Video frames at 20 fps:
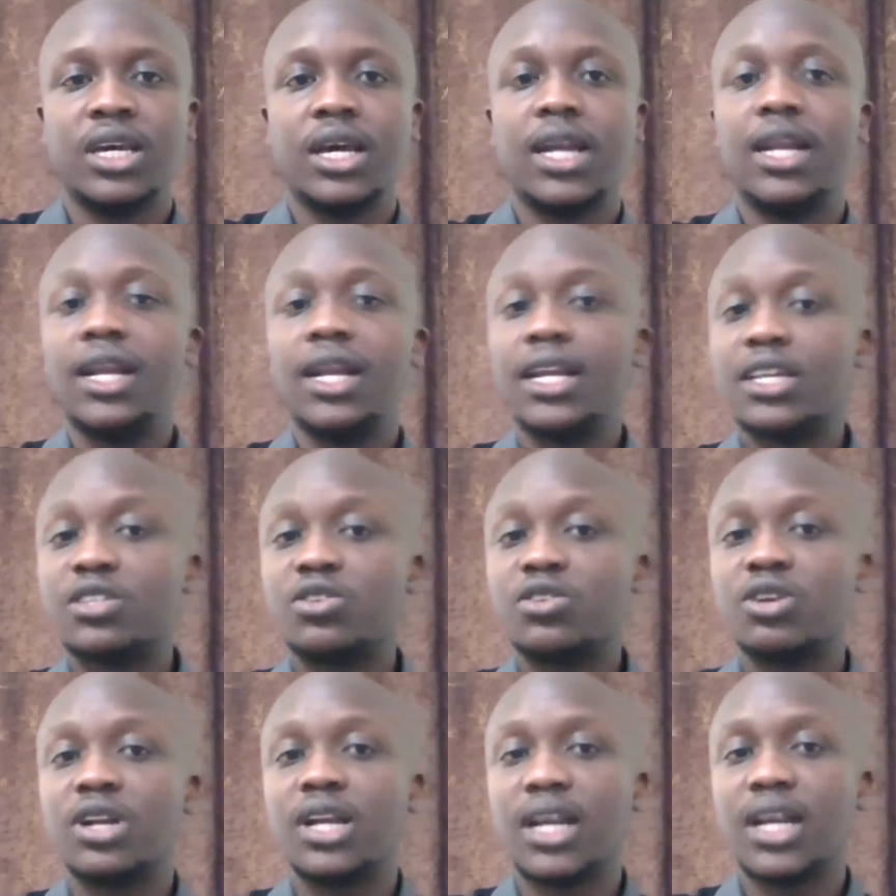and
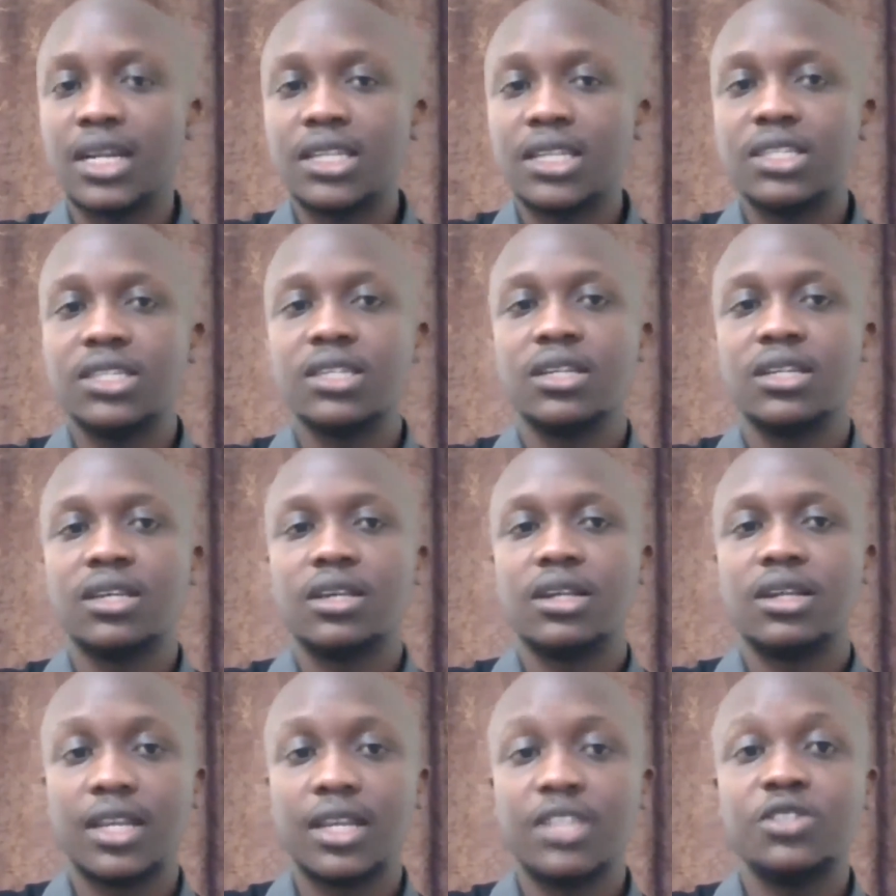
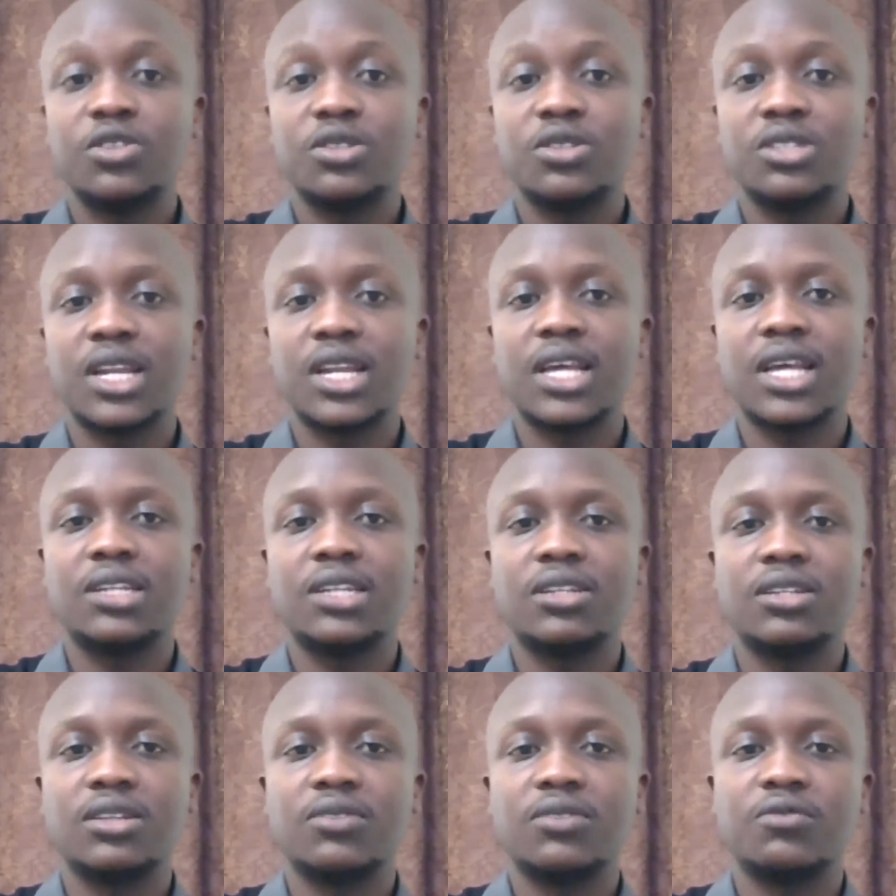lessons
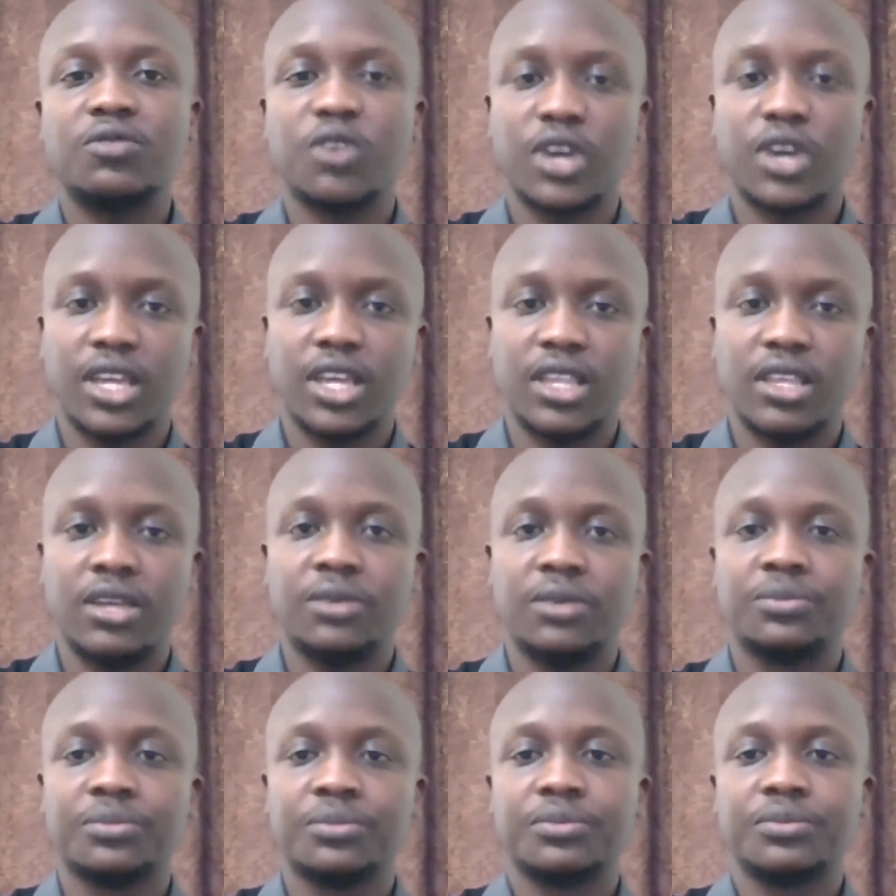learned for
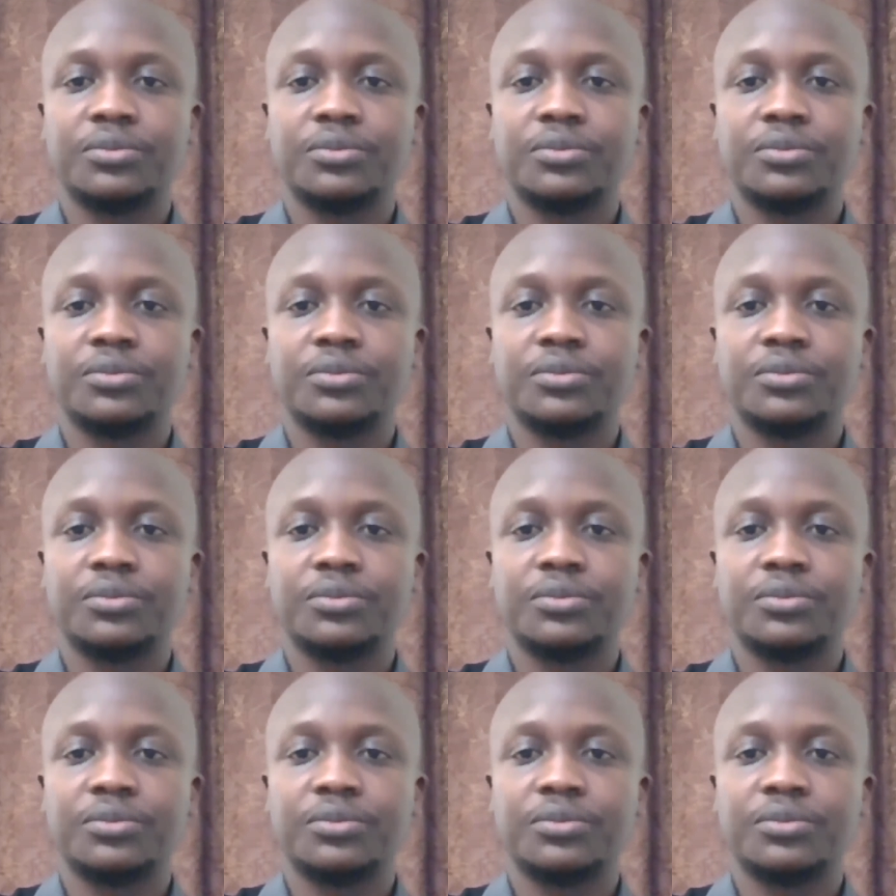Kenya.